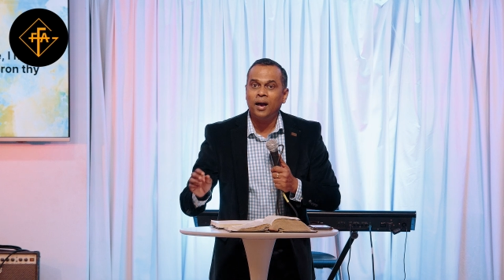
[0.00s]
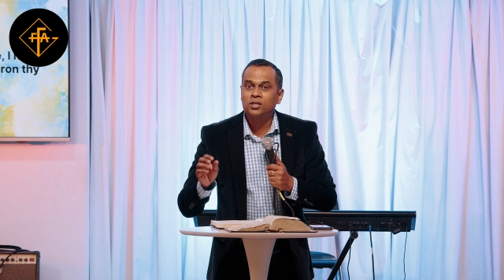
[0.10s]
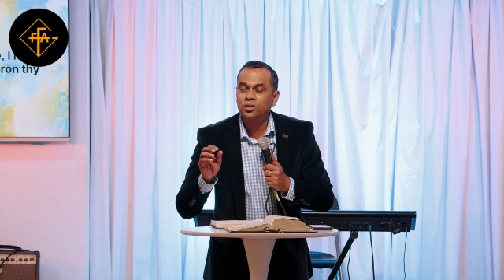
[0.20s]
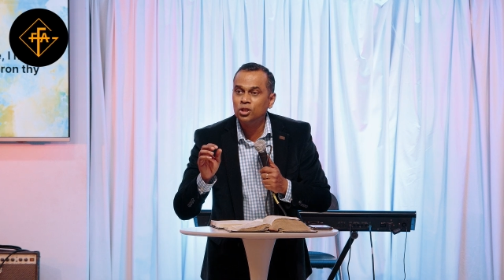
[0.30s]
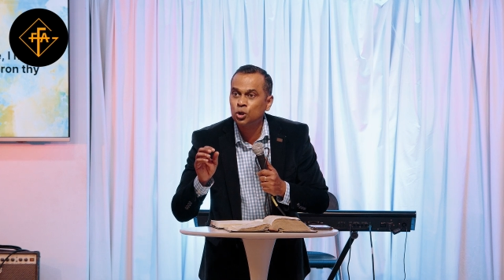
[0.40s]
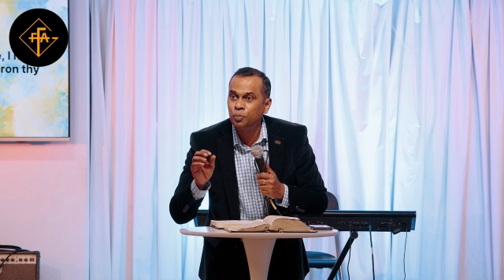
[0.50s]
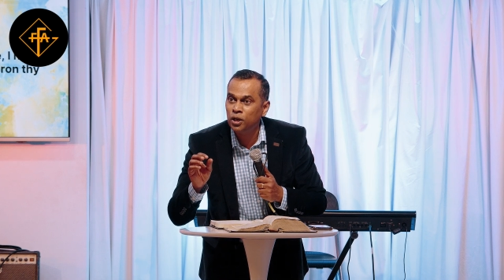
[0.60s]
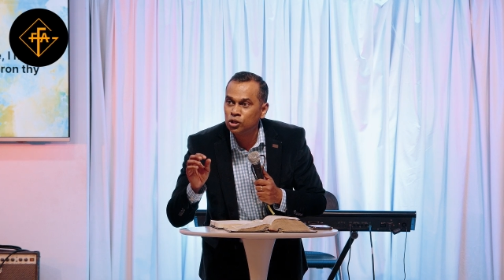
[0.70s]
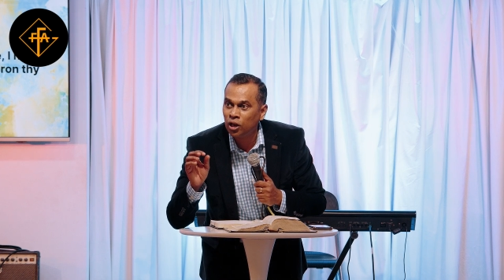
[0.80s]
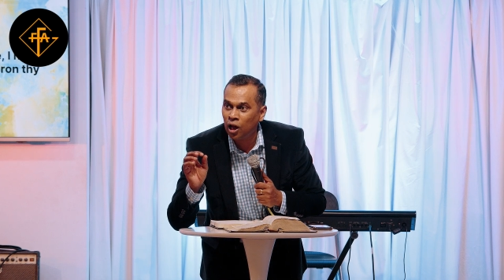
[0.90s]
Action
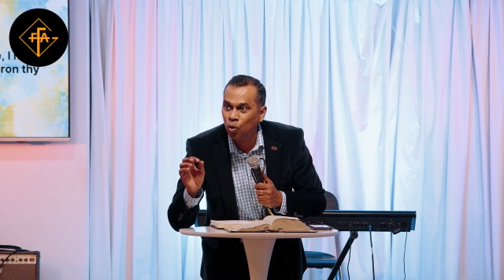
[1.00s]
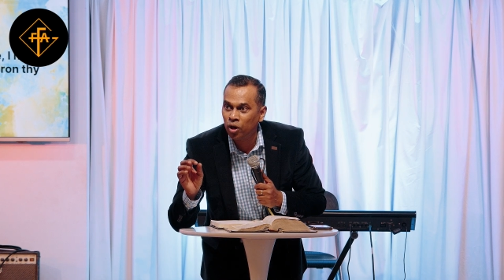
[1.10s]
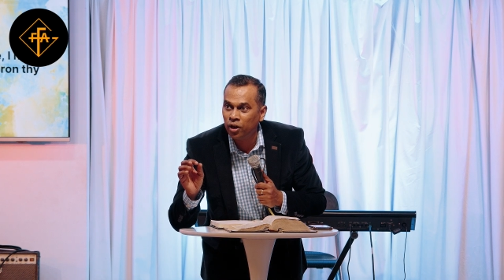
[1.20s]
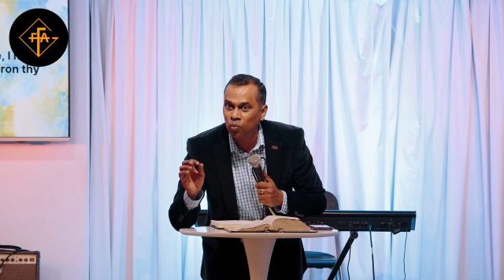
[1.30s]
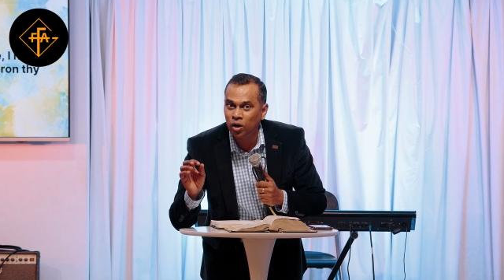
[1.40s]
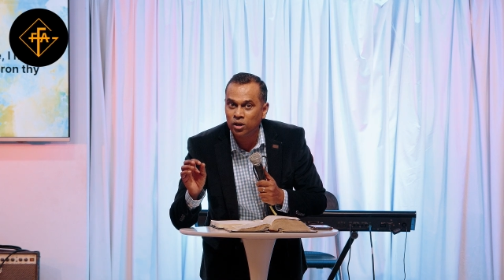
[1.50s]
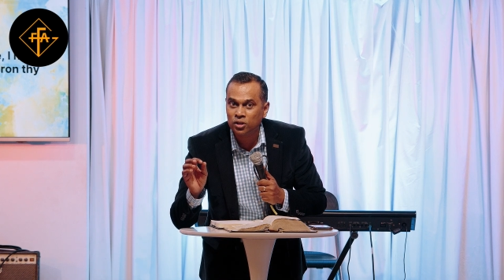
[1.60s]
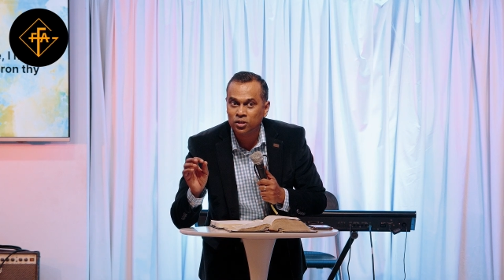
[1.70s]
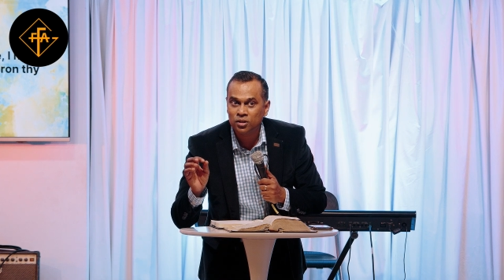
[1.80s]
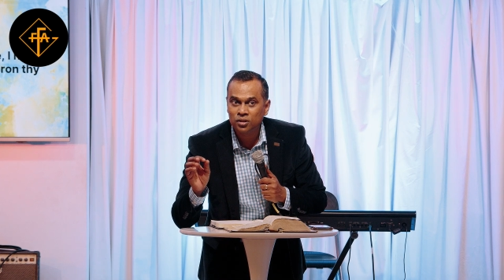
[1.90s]
speaks louder than
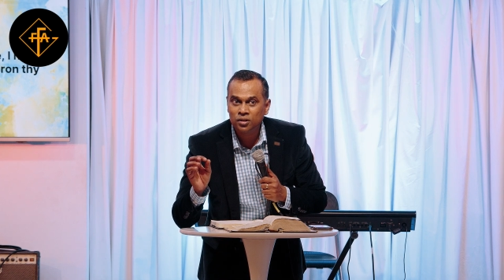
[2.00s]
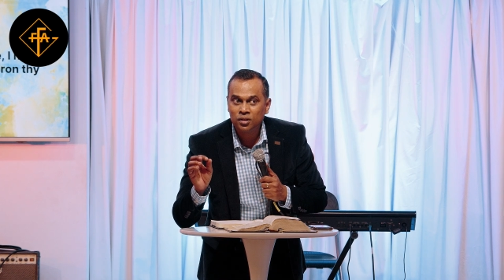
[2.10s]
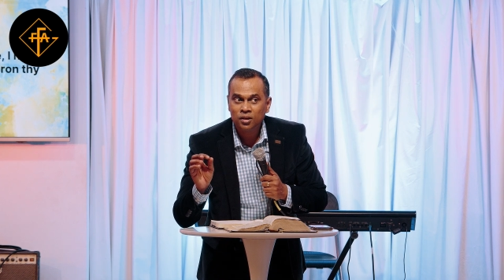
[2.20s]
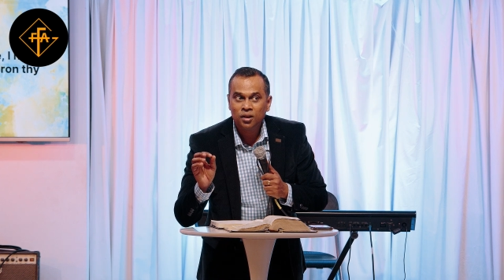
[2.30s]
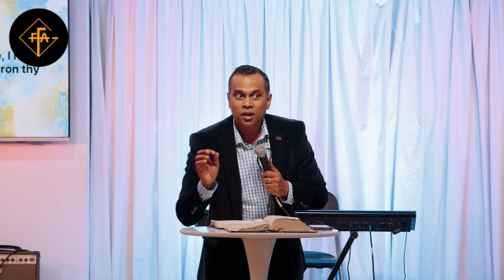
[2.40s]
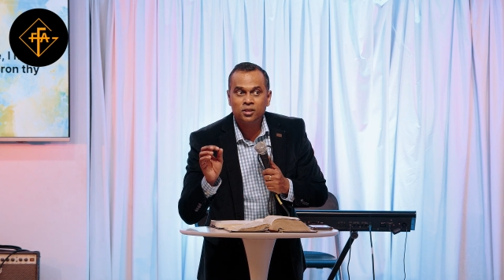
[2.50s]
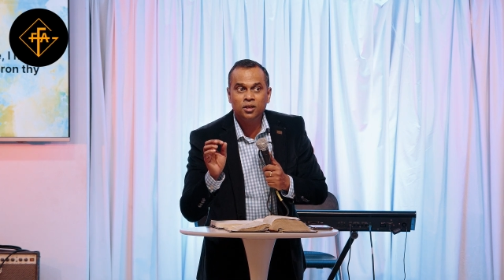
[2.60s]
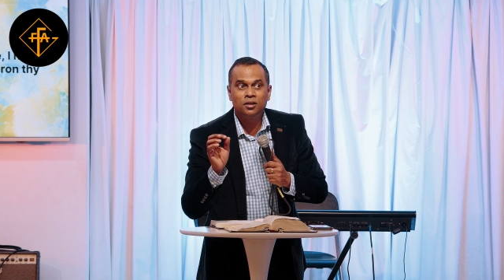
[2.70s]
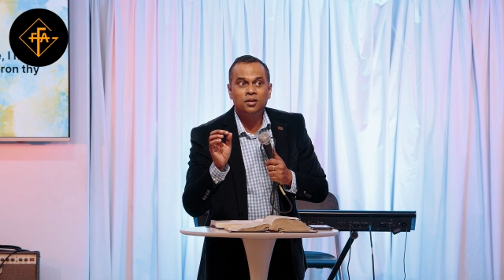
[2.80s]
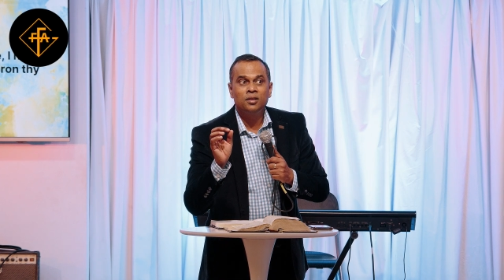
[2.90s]
words.
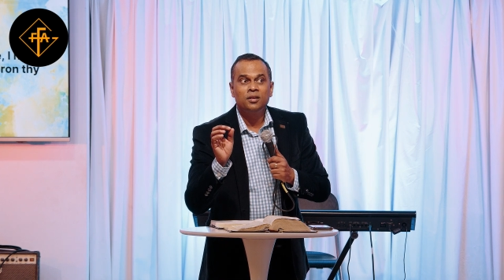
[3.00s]
Listen.